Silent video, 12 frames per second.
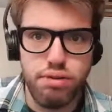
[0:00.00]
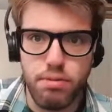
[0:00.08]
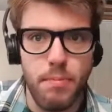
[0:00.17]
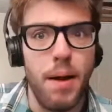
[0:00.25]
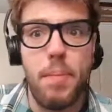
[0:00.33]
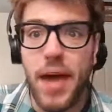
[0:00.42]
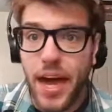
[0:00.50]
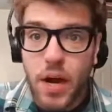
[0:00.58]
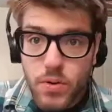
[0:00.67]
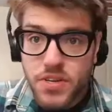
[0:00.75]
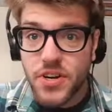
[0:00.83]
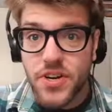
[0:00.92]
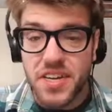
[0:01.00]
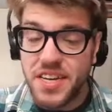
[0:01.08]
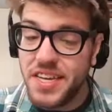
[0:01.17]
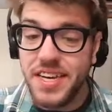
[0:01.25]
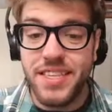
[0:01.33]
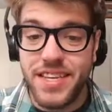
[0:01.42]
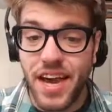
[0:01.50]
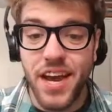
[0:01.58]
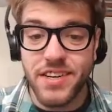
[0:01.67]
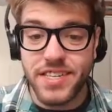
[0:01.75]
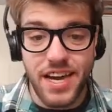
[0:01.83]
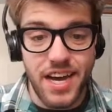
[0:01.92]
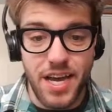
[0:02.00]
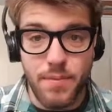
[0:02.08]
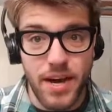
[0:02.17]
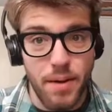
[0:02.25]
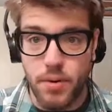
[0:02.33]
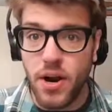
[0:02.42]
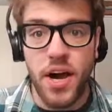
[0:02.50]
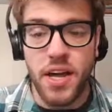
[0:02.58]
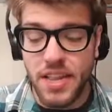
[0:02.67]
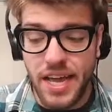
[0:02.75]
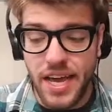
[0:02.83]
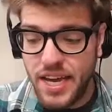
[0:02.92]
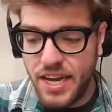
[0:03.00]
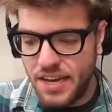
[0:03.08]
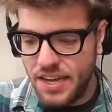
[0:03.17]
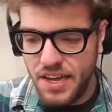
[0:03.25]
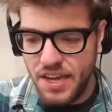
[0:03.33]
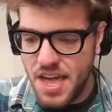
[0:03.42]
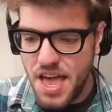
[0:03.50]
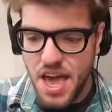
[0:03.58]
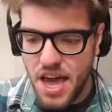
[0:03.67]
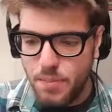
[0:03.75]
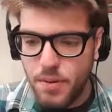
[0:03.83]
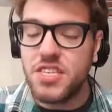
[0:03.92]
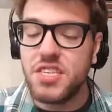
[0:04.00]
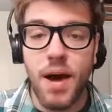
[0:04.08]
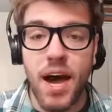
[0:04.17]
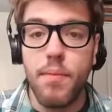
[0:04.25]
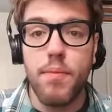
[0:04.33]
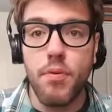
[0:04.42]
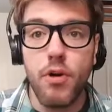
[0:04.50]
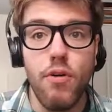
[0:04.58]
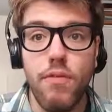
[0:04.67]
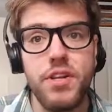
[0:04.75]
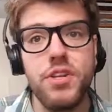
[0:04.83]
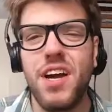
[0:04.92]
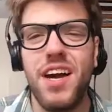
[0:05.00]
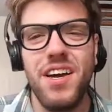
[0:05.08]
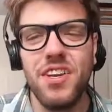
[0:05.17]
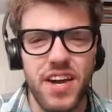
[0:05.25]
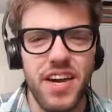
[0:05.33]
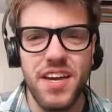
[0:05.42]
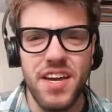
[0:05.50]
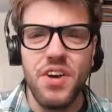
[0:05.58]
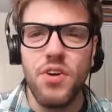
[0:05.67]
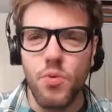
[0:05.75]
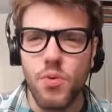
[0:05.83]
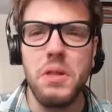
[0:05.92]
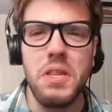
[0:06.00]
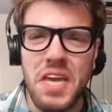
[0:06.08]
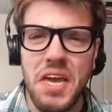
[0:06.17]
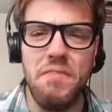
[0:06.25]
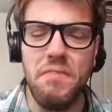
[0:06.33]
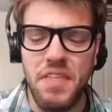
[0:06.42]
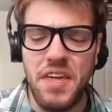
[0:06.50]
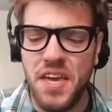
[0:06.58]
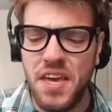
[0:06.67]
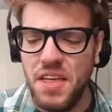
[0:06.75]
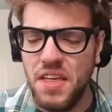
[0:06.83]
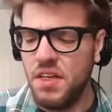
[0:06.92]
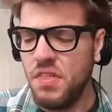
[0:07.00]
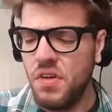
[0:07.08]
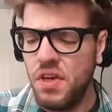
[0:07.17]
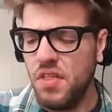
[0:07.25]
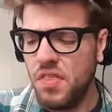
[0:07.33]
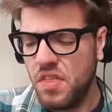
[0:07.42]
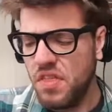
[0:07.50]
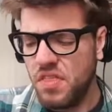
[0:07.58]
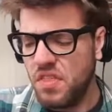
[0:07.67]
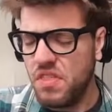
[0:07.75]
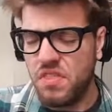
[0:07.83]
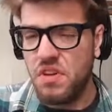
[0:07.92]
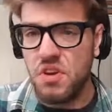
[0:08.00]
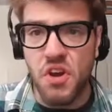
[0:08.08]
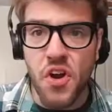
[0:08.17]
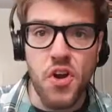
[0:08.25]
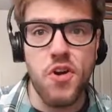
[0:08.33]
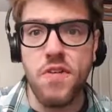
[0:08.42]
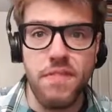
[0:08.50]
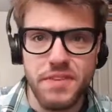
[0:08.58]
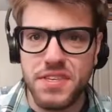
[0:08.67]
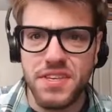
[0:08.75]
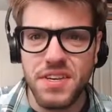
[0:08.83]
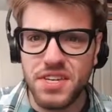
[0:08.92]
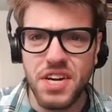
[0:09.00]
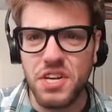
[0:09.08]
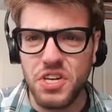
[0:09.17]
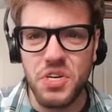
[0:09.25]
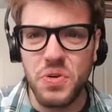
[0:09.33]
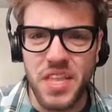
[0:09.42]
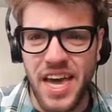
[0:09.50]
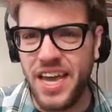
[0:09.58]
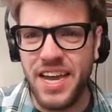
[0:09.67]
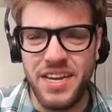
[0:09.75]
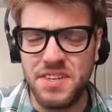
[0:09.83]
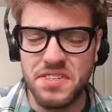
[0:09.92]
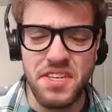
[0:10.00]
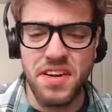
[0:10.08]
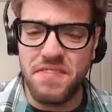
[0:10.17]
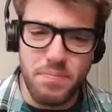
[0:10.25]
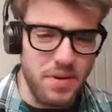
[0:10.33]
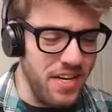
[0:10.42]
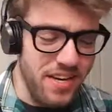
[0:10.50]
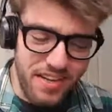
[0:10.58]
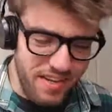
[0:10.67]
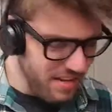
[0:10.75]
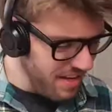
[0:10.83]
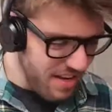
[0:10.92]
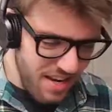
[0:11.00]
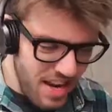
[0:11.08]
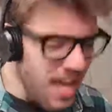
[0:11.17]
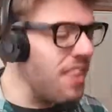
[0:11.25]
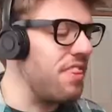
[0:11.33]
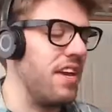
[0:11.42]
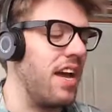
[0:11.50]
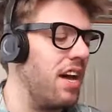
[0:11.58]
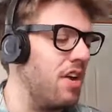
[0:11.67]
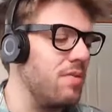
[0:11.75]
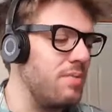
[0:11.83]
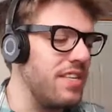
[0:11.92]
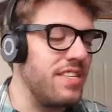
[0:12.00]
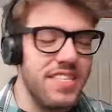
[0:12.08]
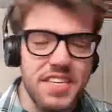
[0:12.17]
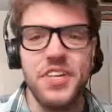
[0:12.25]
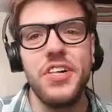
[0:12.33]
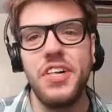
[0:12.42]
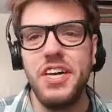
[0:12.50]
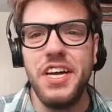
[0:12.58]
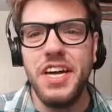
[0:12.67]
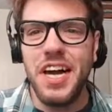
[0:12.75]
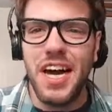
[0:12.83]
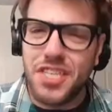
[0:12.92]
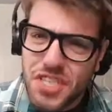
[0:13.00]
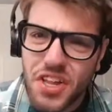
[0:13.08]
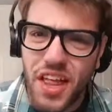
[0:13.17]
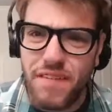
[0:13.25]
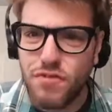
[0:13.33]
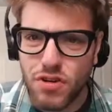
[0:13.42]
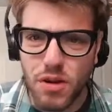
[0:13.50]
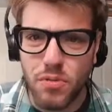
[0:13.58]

my back was hurting the entire time. I brought like I brought some ibuprofen try try to relieve the the, the the nerves, trying to do that kind of stuff, but nothing helped. I still I still have trouble